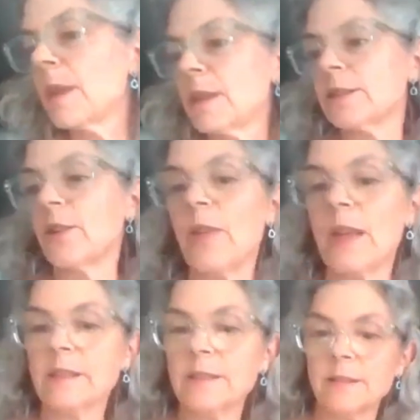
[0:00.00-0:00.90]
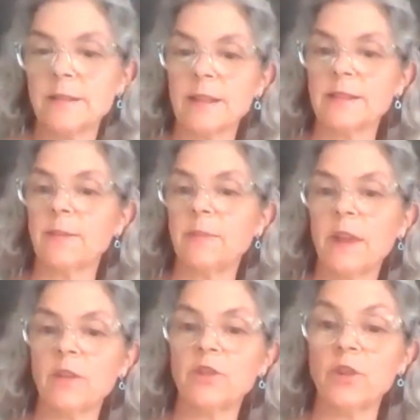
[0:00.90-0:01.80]
So that's something
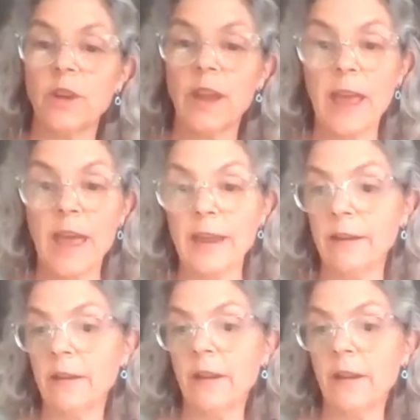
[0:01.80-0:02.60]
else you can add,